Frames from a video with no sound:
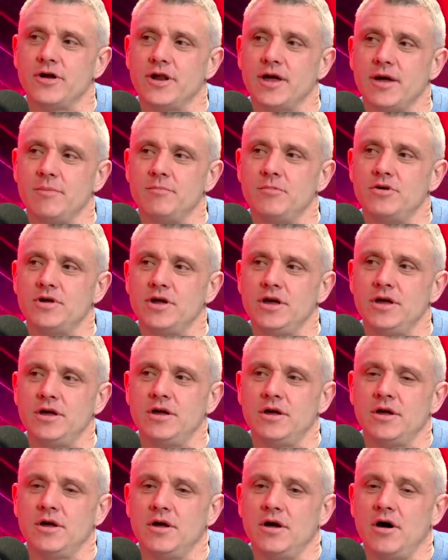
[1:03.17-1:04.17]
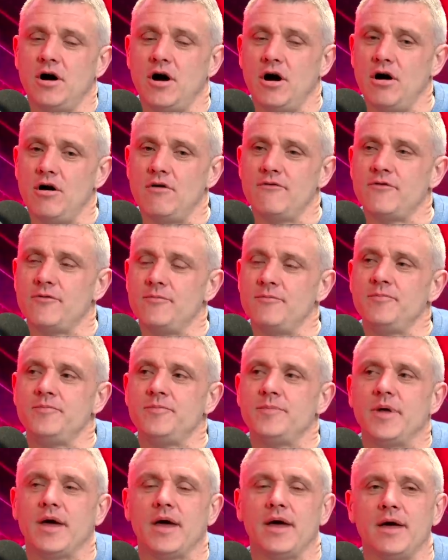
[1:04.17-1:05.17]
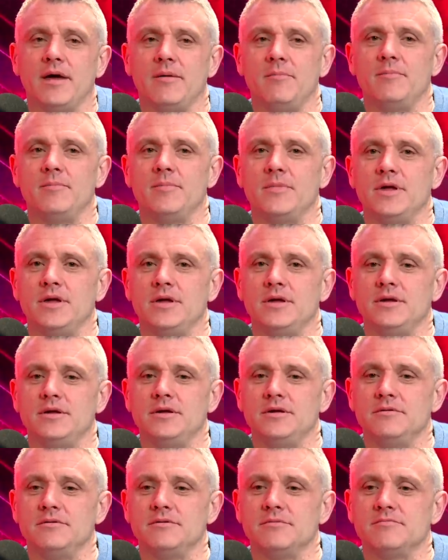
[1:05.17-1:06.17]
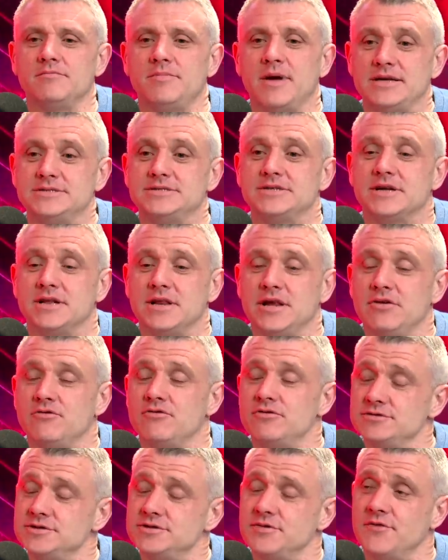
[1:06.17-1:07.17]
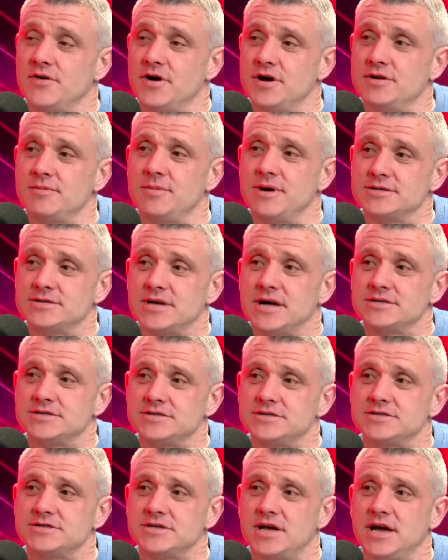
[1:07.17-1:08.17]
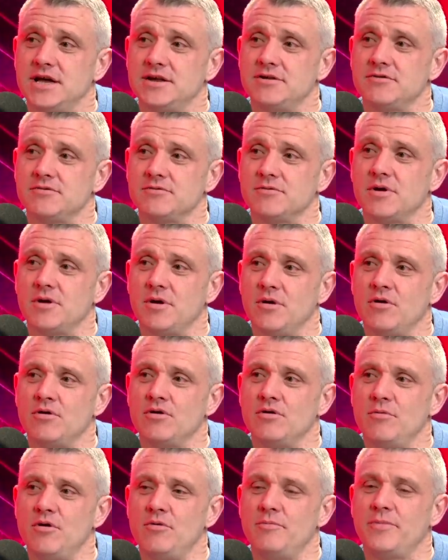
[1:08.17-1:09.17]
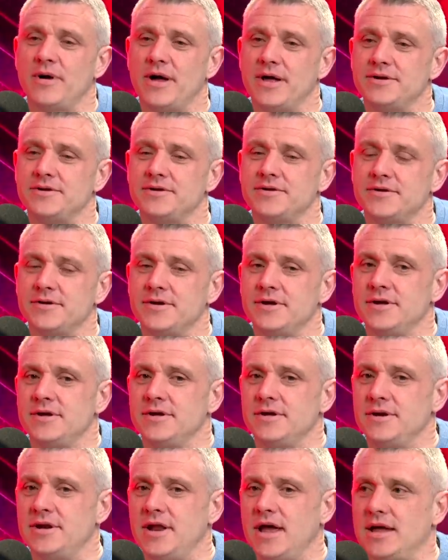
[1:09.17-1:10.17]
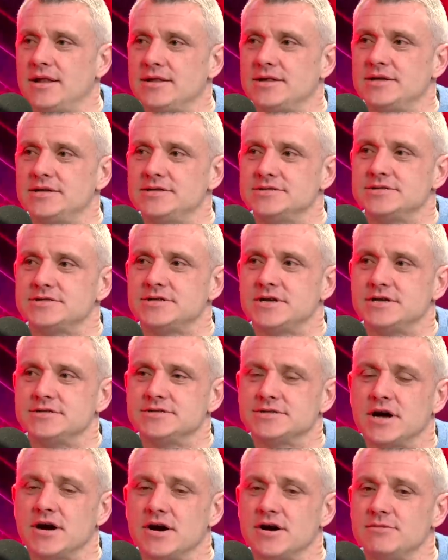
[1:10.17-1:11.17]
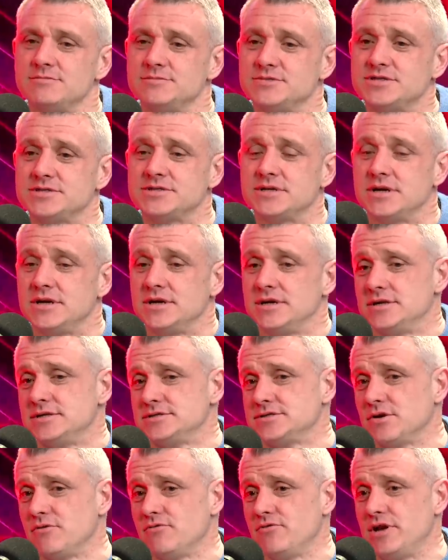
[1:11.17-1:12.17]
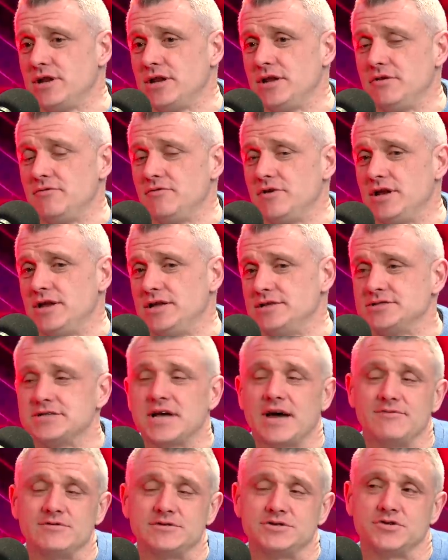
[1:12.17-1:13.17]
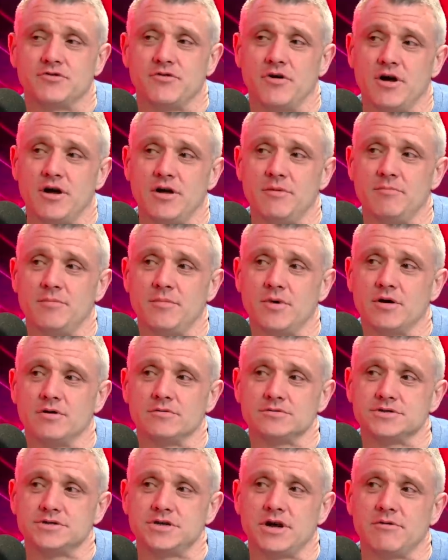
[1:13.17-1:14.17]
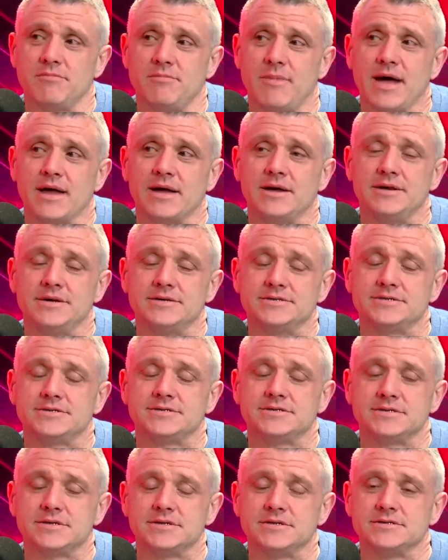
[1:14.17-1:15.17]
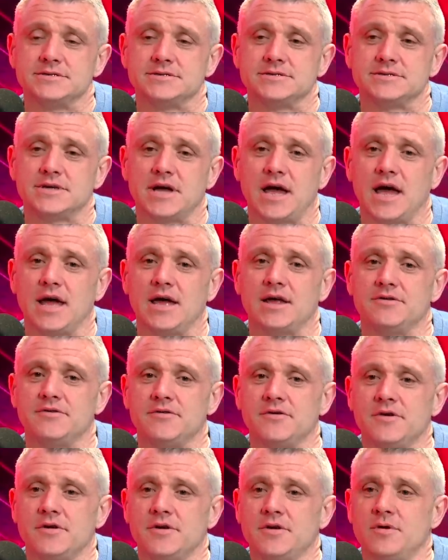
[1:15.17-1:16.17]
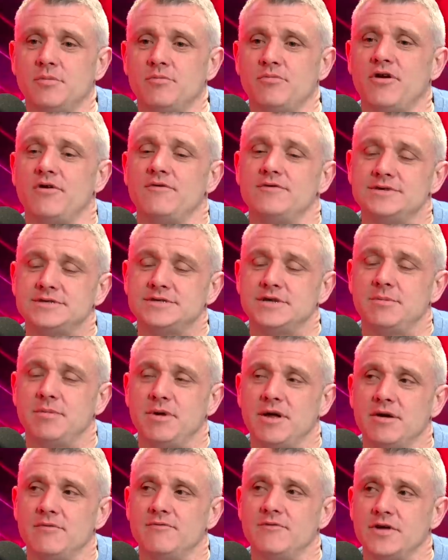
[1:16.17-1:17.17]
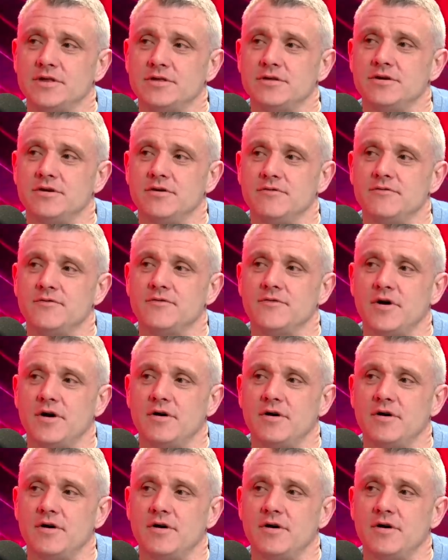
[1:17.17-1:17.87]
to get money off him. He basically crucified him, as you said, hung him up and nailed in his arms. So really, really savage crime. Of course, Gerard Machen is had previously been convicted of